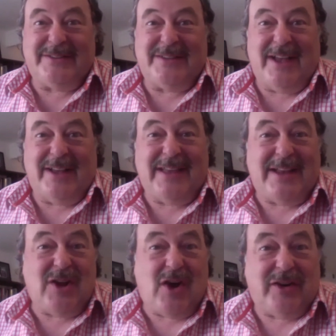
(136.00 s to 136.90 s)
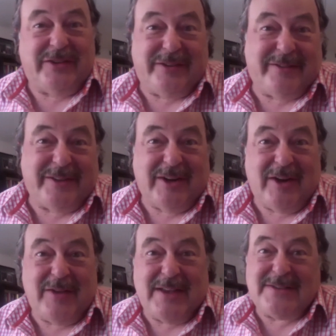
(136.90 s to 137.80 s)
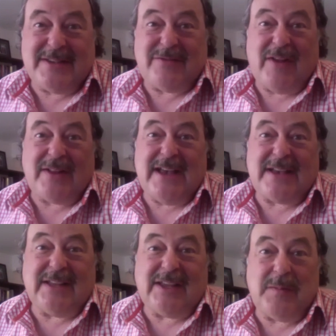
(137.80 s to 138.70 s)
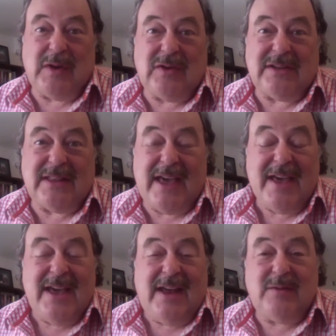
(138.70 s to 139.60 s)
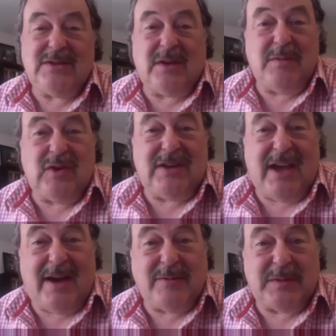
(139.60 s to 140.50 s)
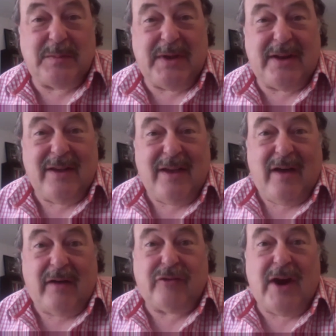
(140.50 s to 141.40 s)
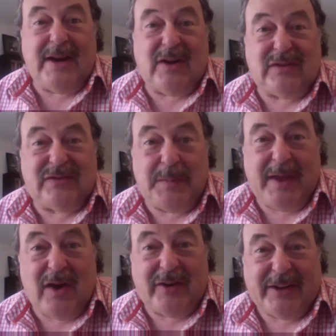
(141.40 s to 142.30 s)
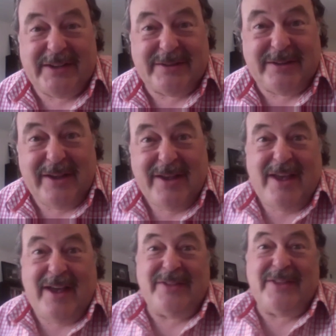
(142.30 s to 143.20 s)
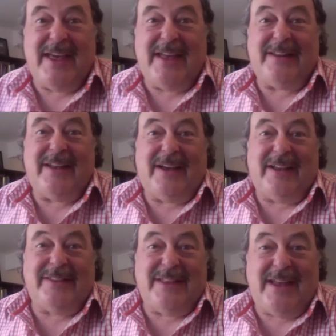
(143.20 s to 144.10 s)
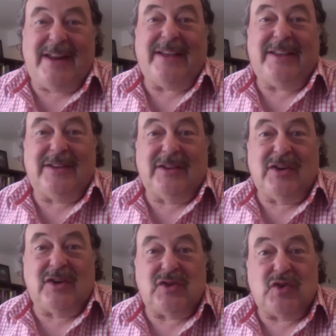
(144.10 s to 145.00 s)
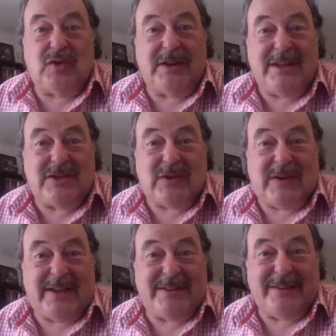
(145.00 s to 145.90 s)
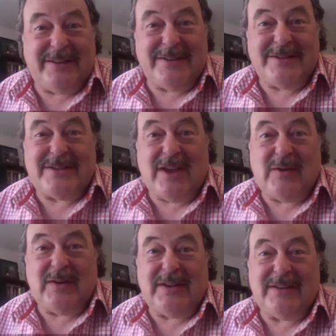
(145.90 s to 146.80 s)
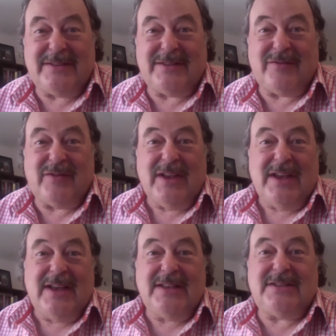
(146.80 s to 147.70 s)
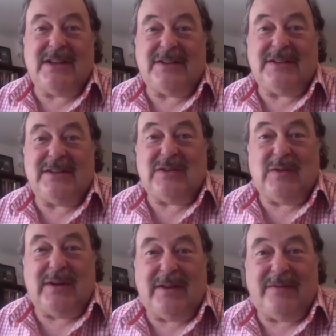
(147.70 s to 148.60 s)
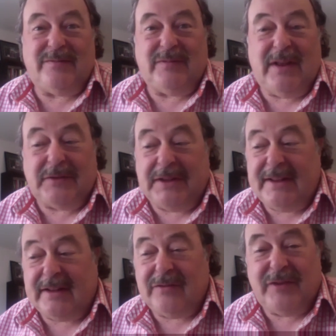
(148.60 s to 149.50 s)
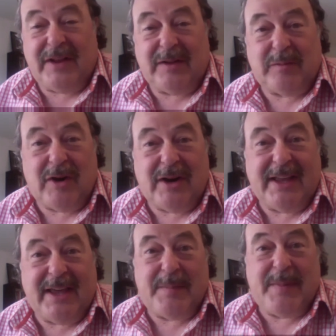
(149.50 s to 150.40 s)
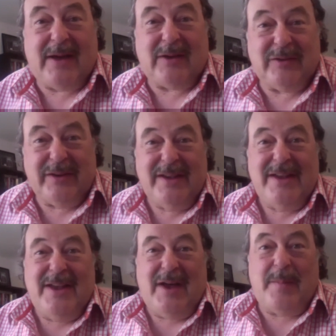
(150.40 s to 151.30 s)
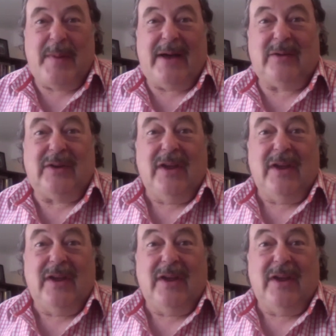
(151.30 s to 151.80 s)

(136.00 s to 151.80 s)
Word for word: and they're not. You know, there's this fantastic community there. It was a community I was a bit afraid of, to be honest and then and then I got drawn into it, and so it, it's it's turned into a lovely little film, really, about about